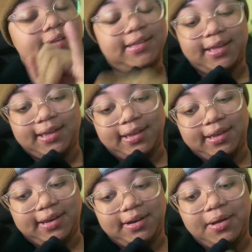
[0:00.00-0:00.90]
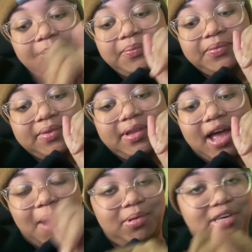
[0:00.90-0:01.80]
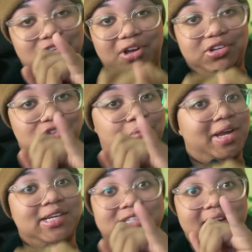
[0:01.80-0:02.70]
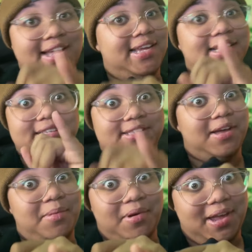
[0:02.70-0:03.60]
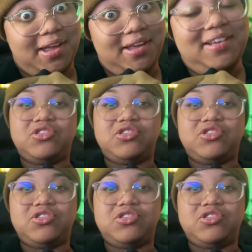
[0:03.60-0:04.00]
then I'm gonna need y'all to just wait until I can get this up, okay?